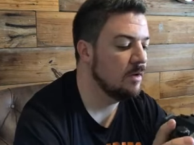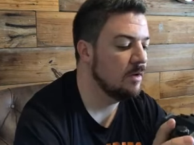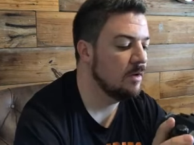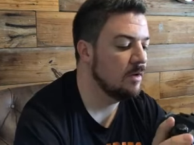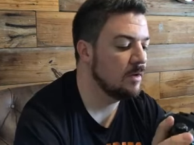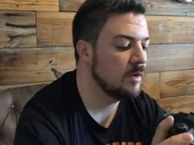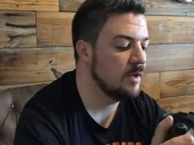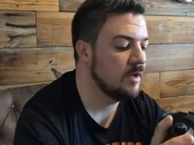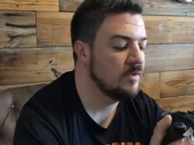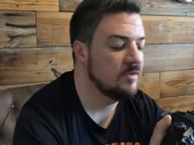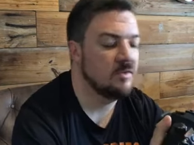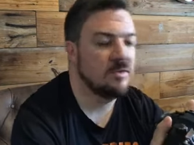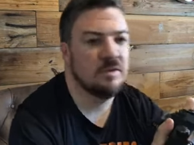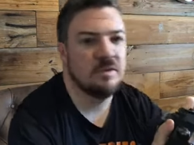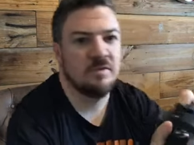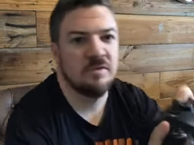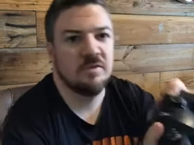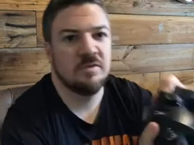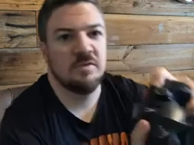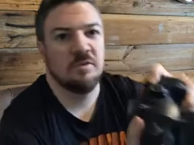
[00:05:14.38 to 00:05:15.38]
okay, so this
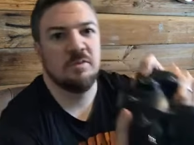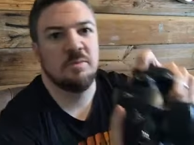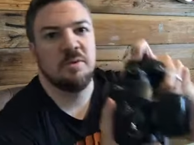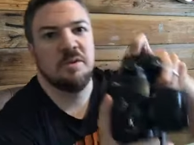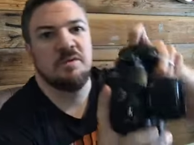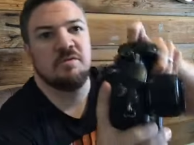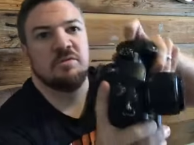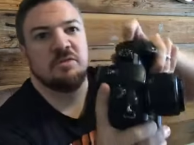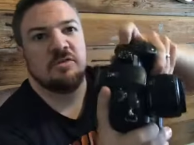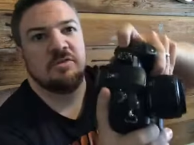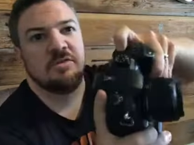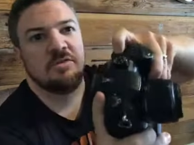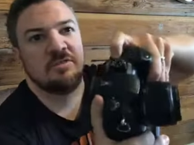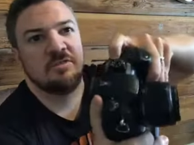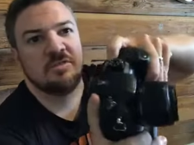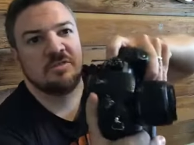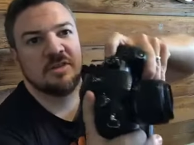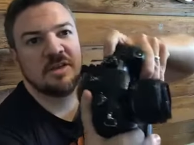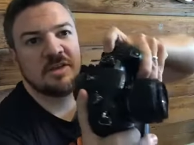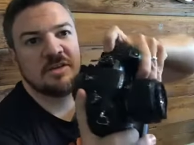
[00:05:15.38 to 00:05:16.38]
feels a little bit different too,
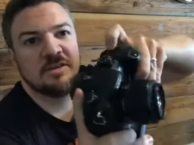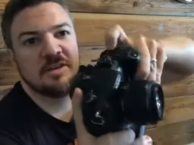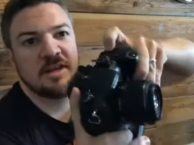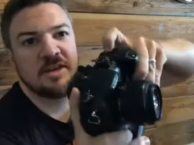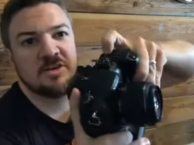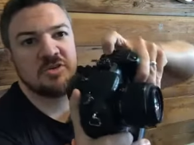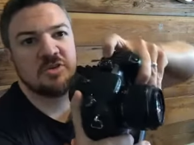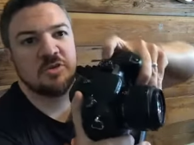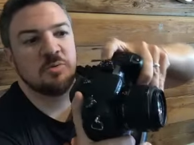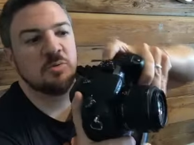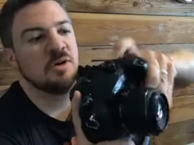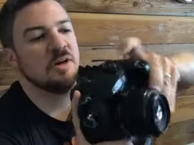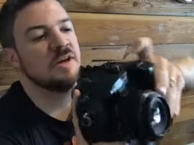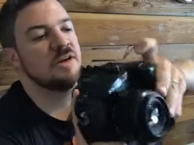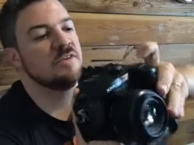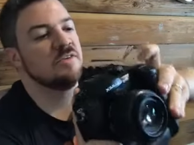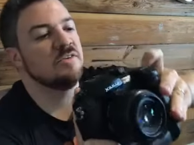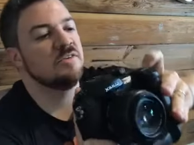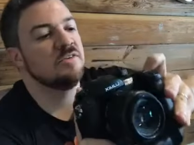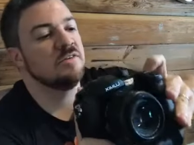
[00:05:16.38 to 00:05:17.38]
just like texture
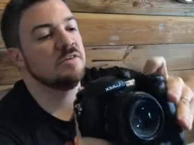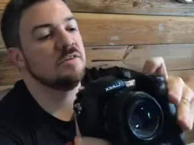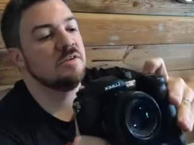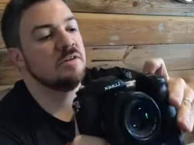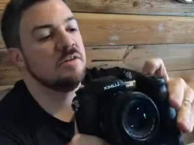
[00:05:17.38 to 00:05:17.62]
wise,